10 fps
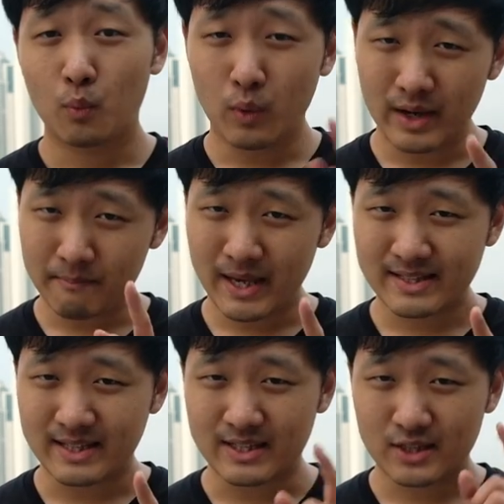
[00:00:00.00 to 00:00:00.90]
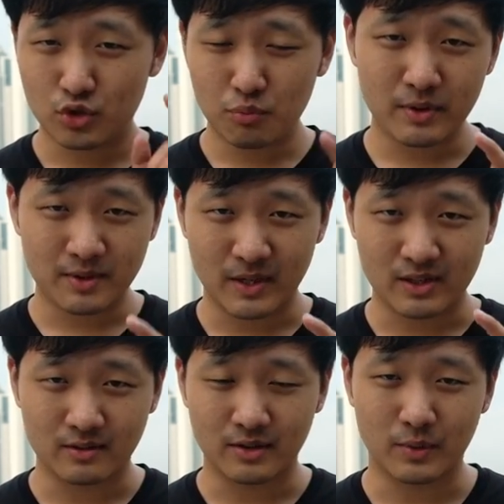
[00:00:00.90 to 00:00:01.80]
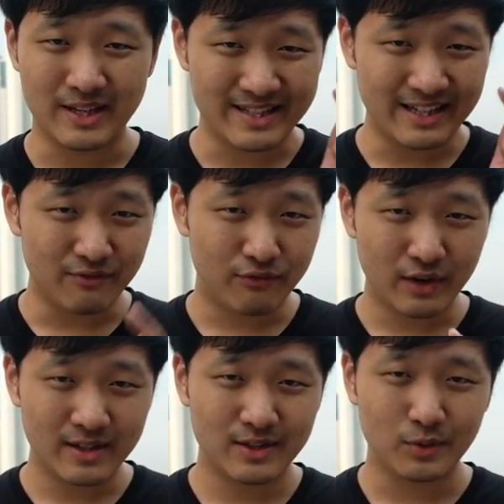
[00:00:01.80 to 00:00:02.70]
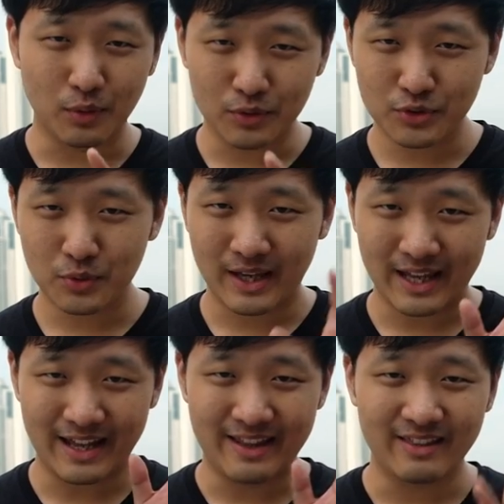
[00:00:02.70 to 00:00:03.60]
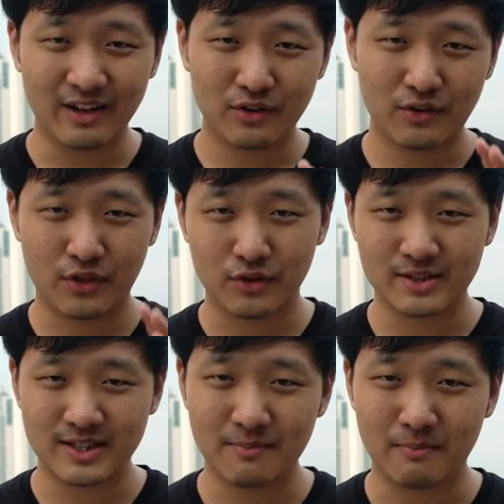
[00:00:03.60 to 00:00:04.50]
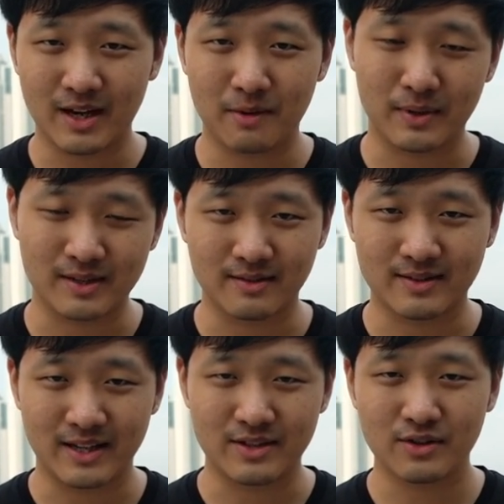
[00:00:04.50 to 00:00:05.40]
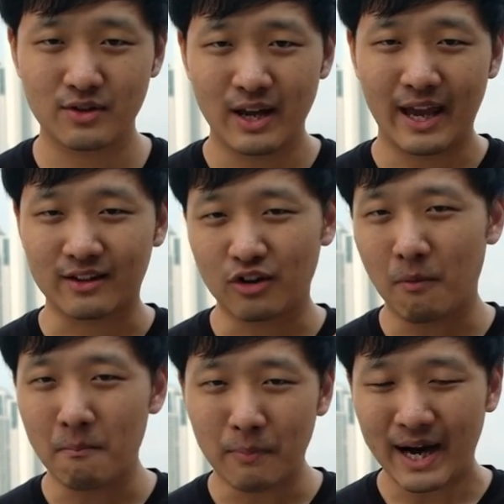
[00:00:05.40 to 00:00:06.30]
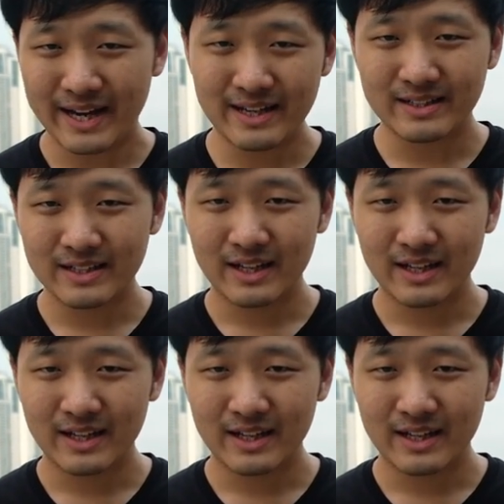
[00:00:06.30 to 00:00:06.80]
What makes it super special though is in front you also get another 13 megapixel sensor, and combined